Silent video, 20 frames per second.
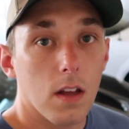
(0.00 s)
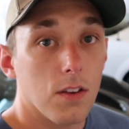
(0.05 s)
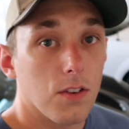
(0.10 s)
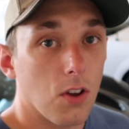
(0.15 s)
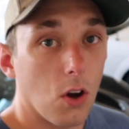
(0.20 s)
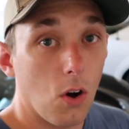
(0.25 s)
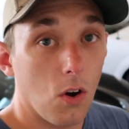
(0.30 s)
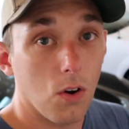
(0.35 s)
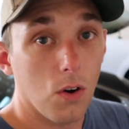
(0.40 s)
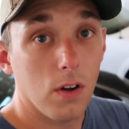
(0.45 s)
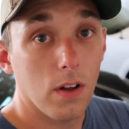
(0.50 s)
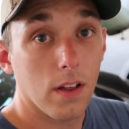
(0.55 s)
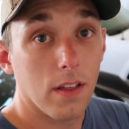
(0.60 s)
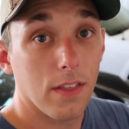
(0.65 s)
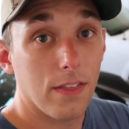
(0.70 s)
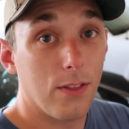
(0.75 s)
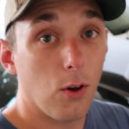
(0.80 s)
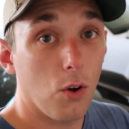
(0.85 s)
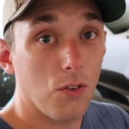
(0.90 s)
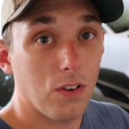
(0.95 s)

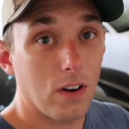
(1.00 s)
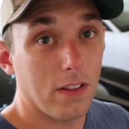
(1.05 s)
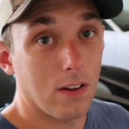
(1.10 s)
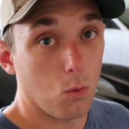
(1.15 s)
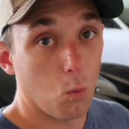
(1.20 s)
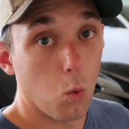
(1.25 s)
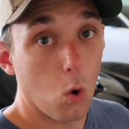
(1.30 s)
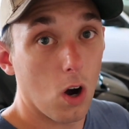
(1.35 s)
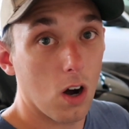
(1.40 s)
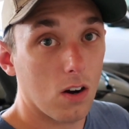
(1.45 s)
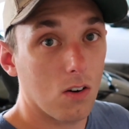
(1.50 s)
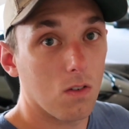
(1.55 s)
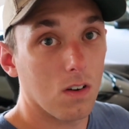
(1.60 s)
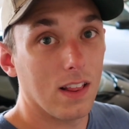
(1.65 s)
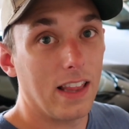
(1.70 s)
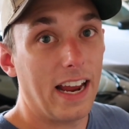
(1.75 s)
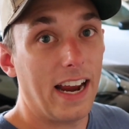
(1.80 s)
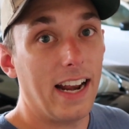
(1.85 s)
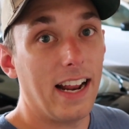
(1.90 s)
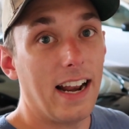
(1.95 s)
So those are the
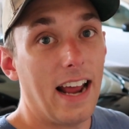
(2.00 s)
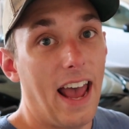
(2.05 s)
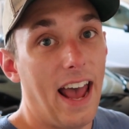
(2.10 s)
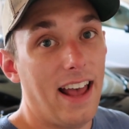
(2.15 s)
work-related